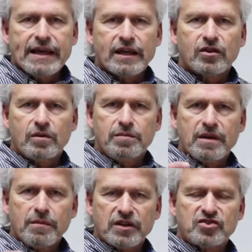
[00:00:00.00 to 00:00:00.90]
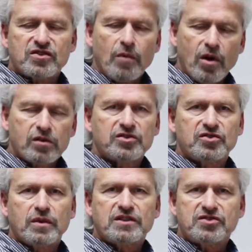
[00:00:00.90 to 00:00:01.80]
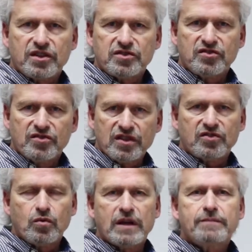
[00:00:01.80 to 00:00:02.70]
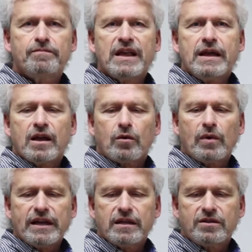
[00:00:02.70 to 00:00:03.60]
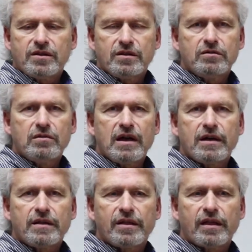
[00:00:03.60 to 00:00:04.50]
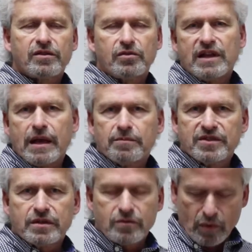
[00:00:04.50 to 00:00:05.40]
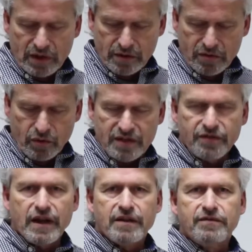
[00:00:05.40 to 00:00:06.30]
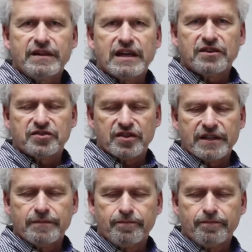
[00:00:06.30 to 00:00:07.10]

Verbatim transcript: It could be a much smaller switch such as this one, rated to uh, 3 amps at 125 VAC.